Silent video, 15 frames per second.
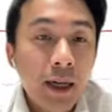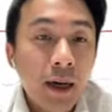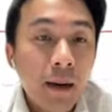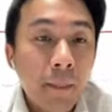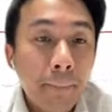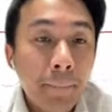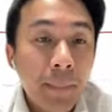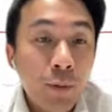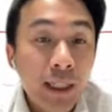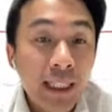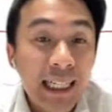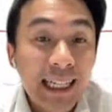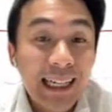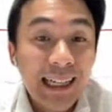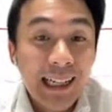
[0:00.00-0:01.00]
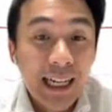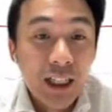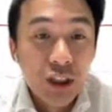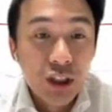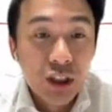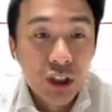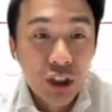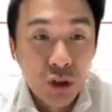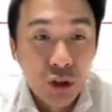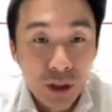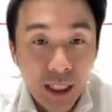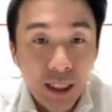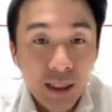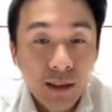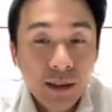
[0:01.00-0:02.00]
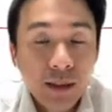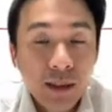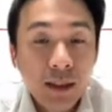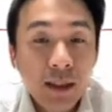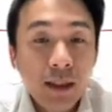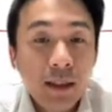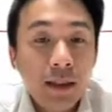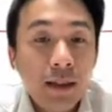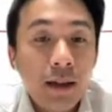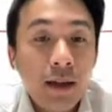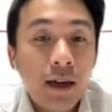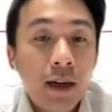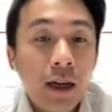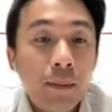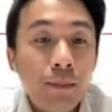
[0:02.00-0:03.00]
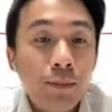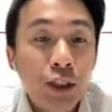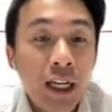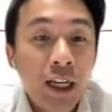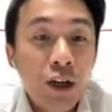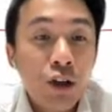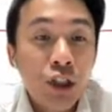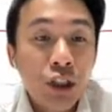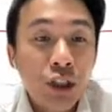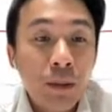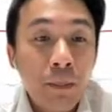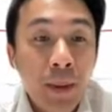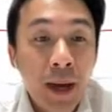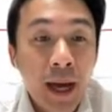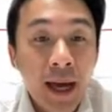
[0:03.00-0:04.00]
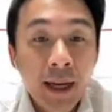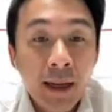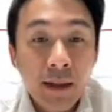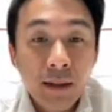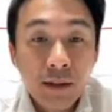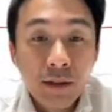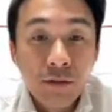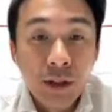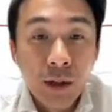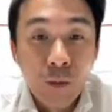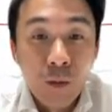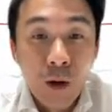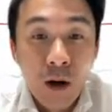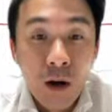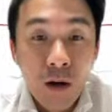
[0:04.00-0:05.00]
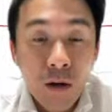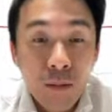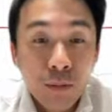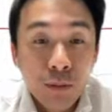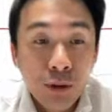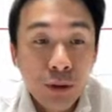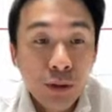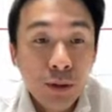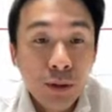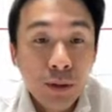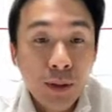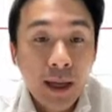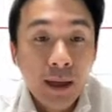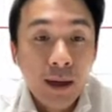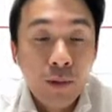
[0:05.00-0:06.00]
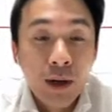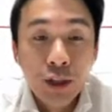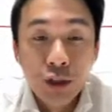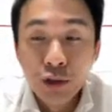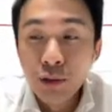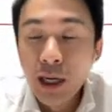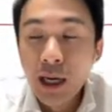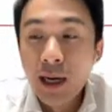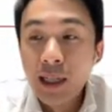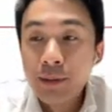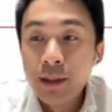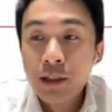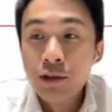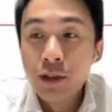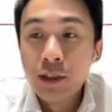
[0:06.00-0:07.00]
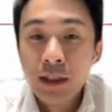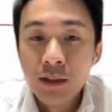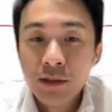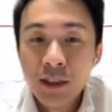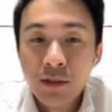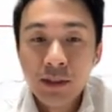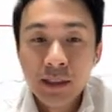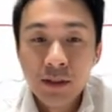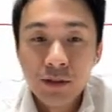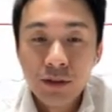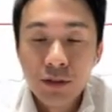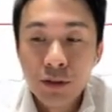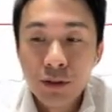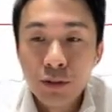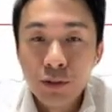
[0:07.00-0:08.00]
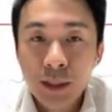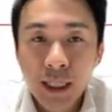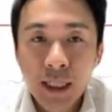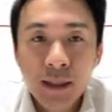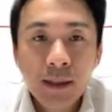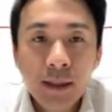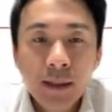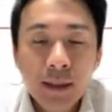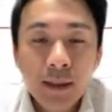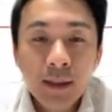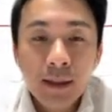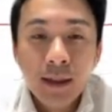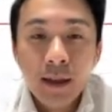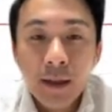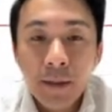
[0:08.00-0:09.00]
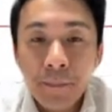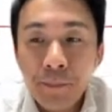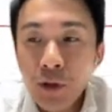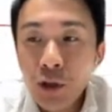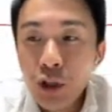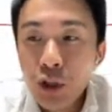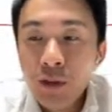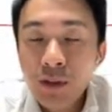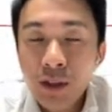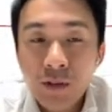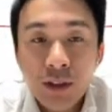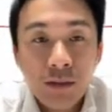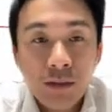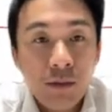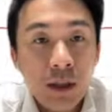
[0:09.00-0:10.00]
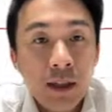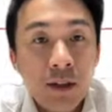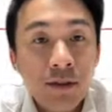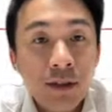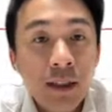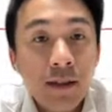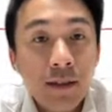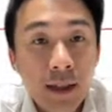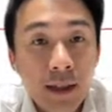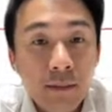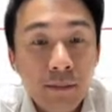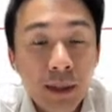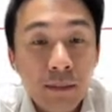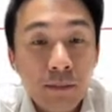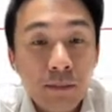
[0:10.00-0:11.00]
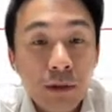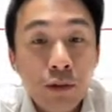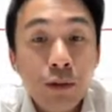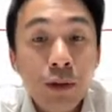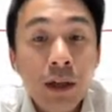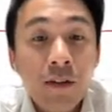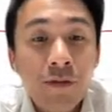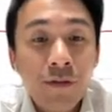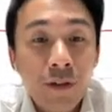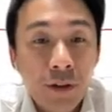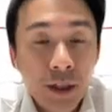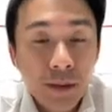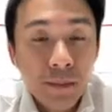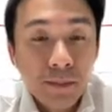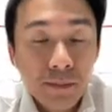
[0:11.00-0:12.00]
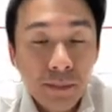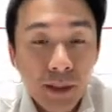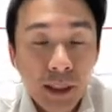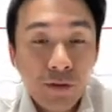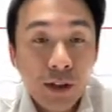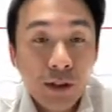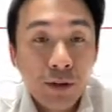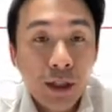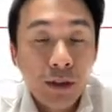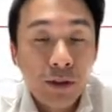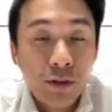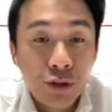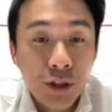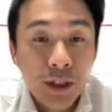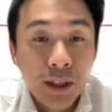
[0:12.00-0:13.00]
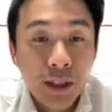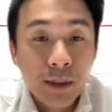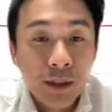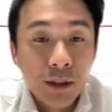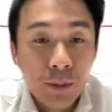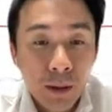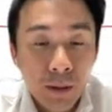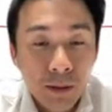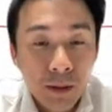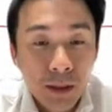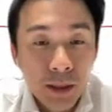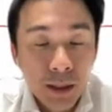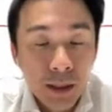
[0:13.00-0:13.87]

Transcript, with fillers: BYD Electronic um, China Construction Bank, Great Wall, Motor, and Kuaishou are expected to announce their results today. Um, not sure if they re- announced it yet, but do look out for it if you're looking to trade them as well.